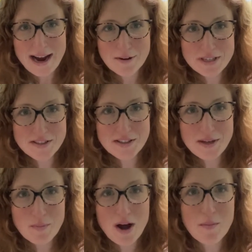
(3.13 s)
I
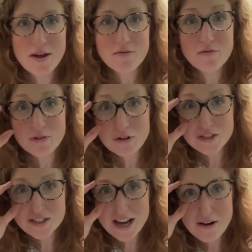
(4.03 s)
recently bought my
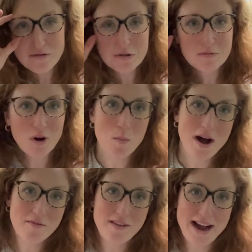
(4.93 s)
first ever
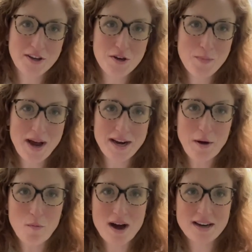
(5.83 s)
robot vacuum and
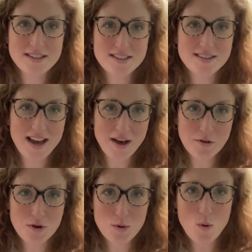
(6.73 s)
I wanted to
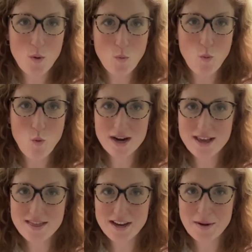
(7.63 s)
tell you what
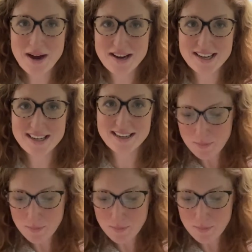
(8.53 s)
I think about it.